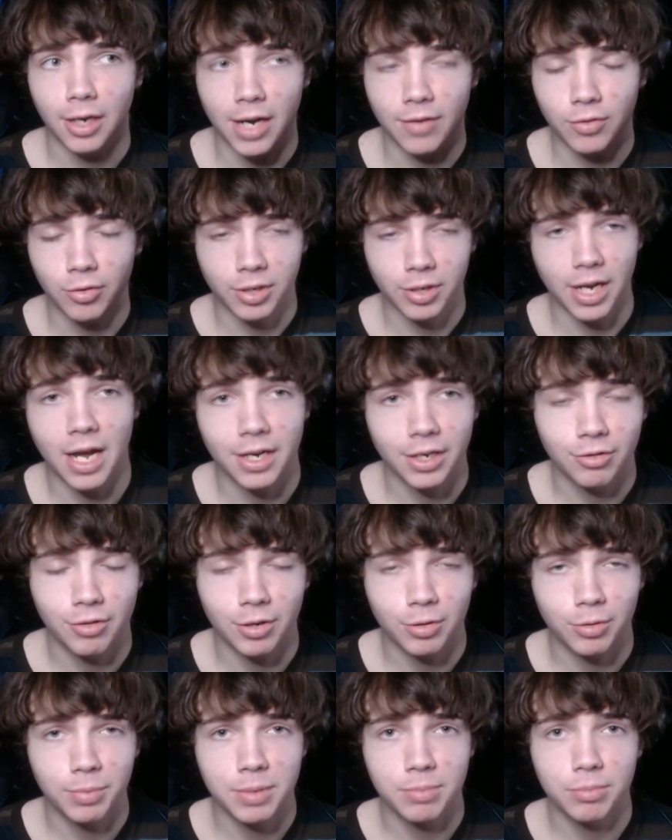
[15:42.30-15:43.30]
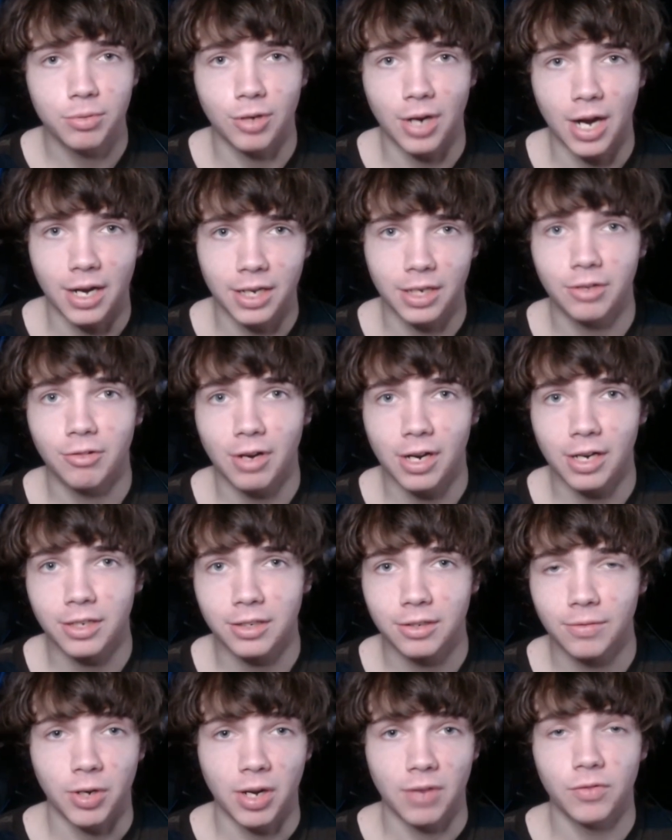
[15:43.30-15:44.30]
I have no idea how to interact with people or how to
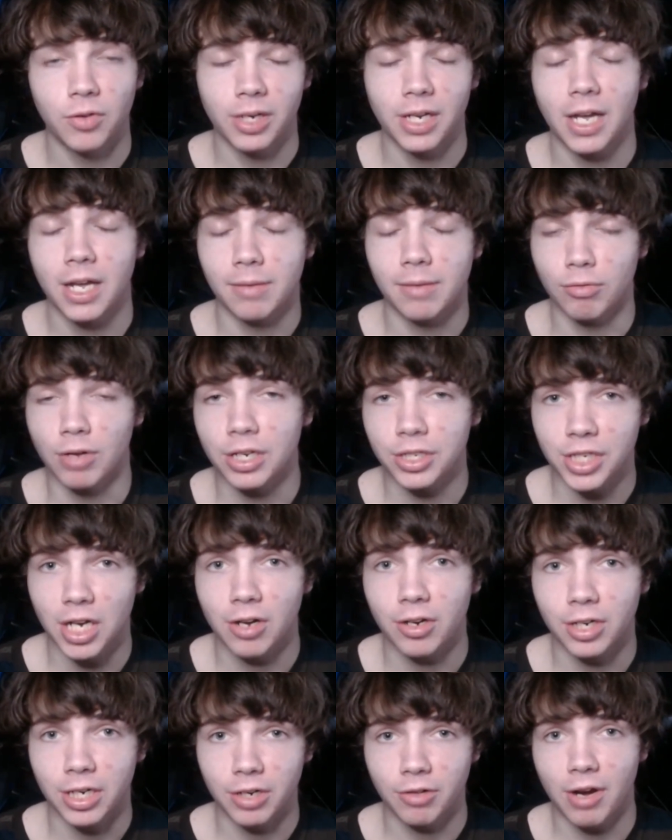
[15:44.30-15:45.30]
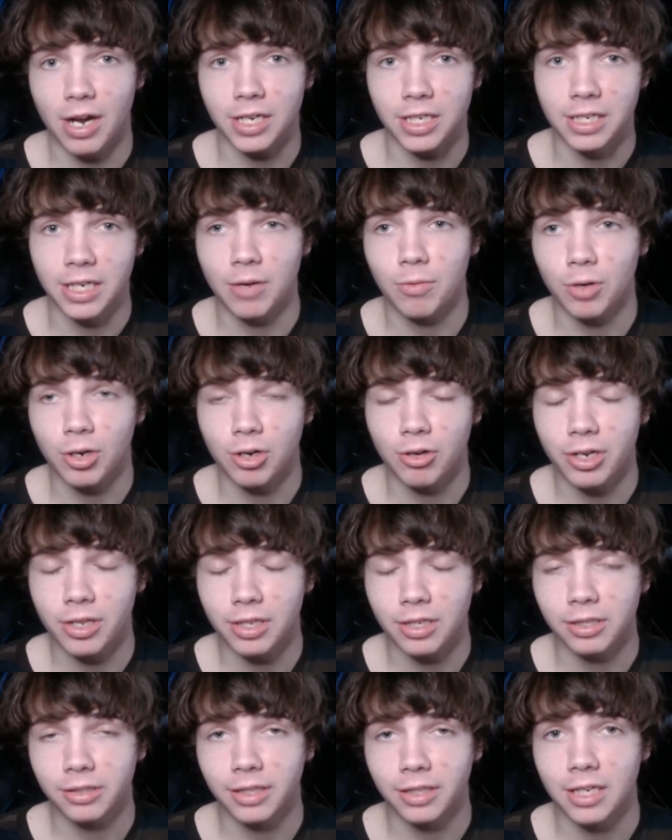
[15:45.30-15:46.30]
interact. So I have no idea how to branch out and interact and network or
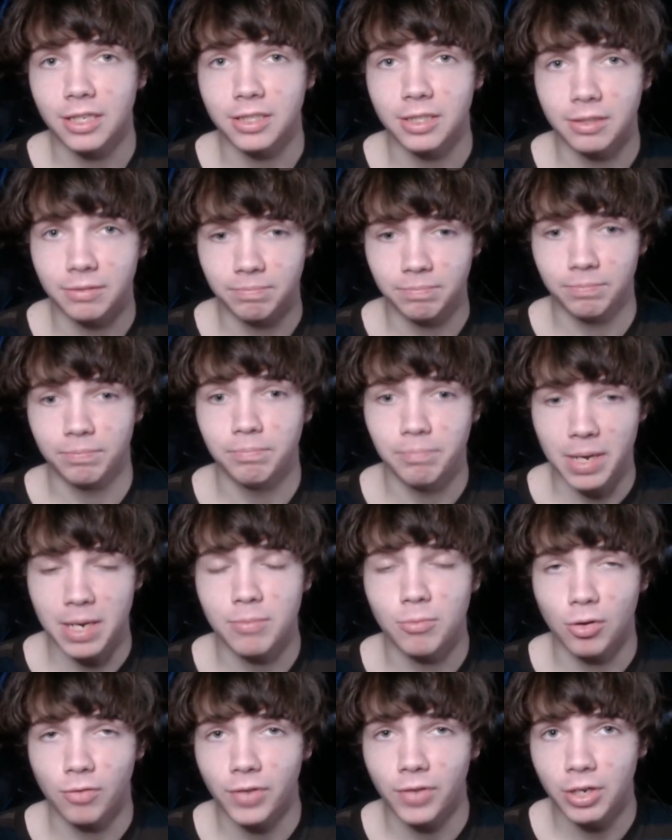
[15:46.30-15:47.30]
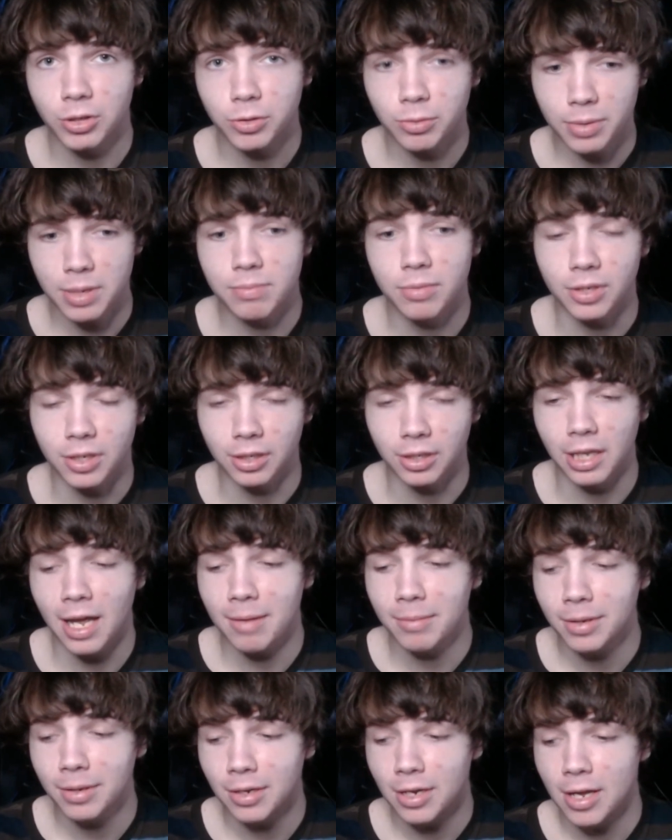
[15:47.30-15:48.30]
anything like that to make more videos with people and
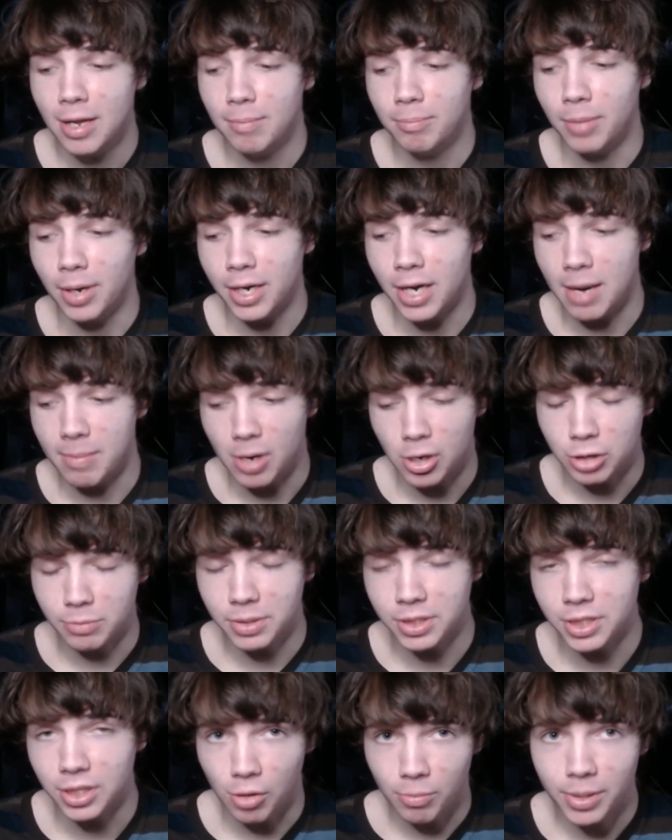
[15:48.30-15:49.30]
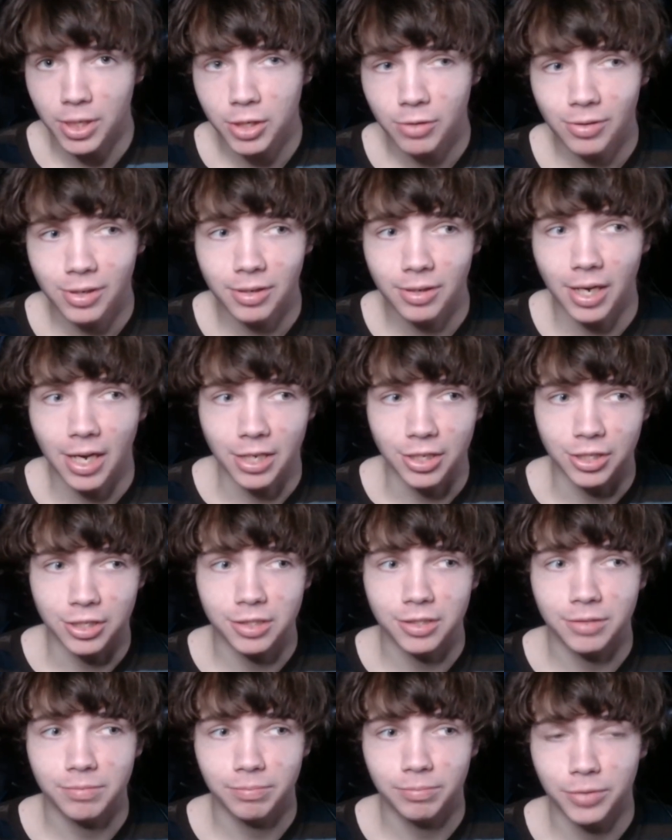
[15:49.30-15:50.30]
collab, but I'm 100% open to it. I
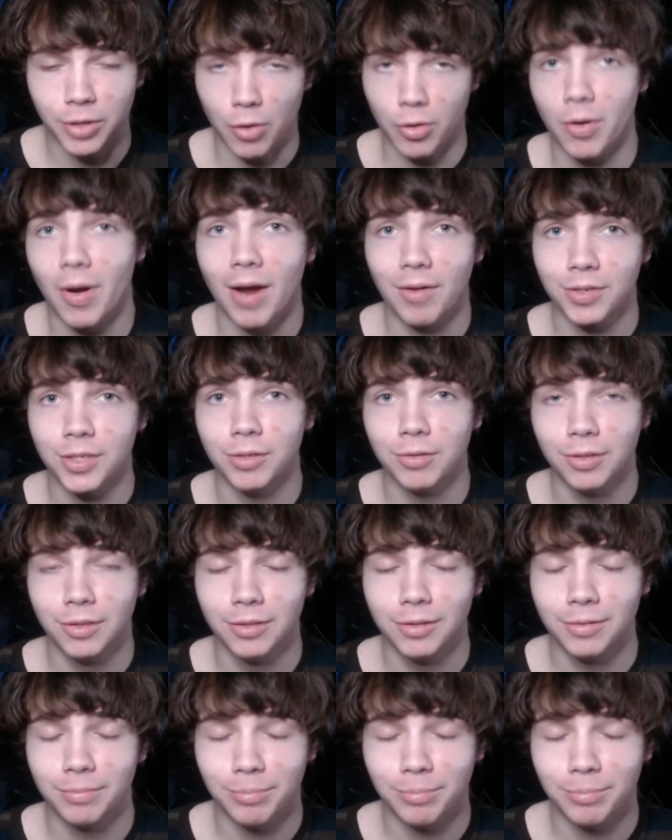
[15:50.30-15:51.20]
just don't know how to.